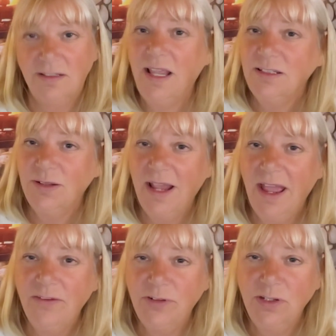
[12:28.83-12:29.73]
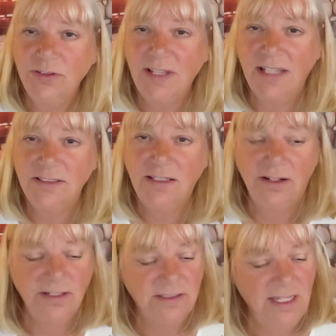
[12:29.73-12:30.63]
So that's what I have for you,
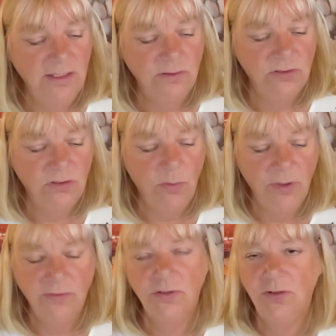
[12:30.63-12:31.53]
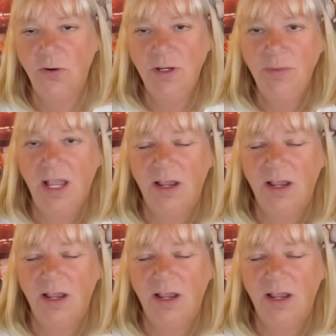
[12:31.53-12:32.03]
Sagittarius. Thank you so much for joining me.